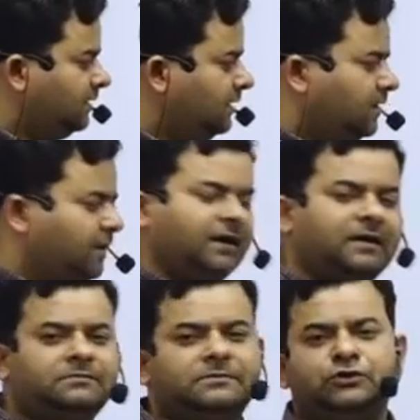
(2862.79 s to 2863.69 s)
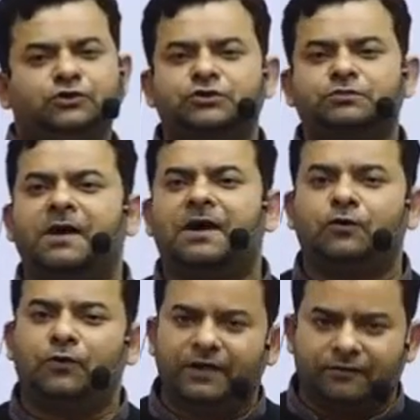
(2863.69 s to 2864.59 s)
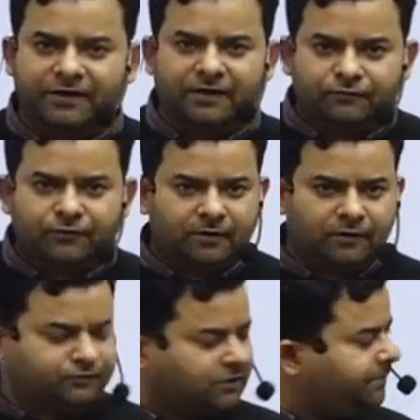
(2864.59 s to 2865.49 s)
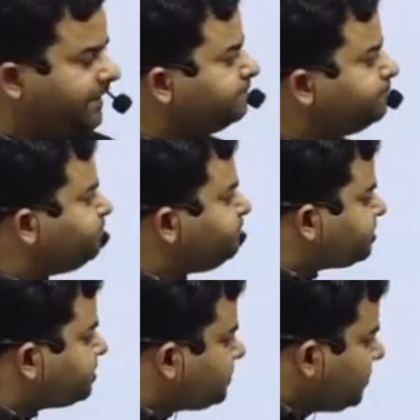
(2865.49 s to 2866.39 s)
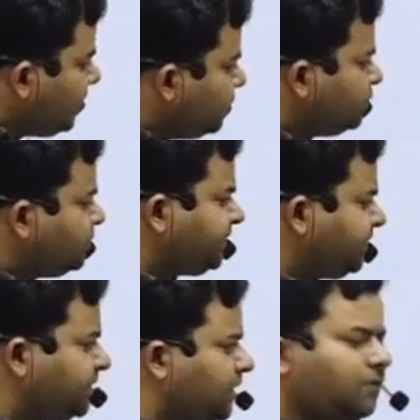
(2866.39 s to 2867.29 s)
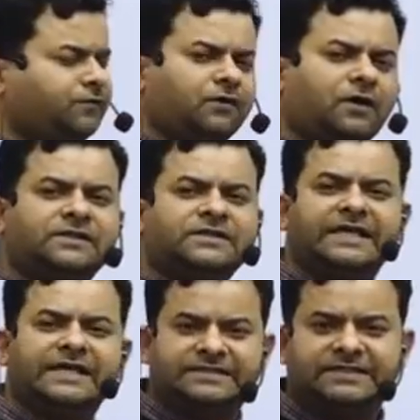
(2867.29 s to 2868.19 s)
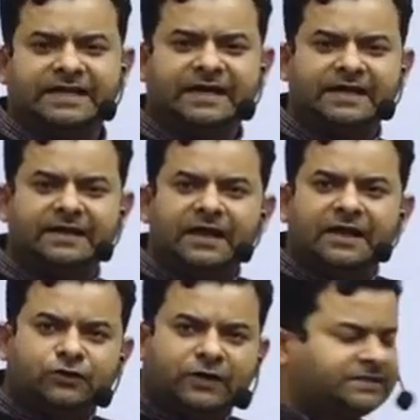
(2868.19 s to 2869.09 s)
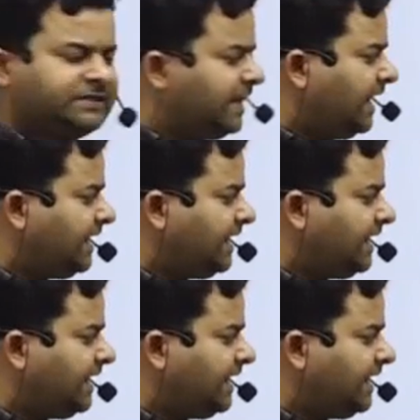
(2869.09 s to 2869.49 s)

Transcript: Deutschmark going away of Germany. So this is how we got this SDR. So SDR is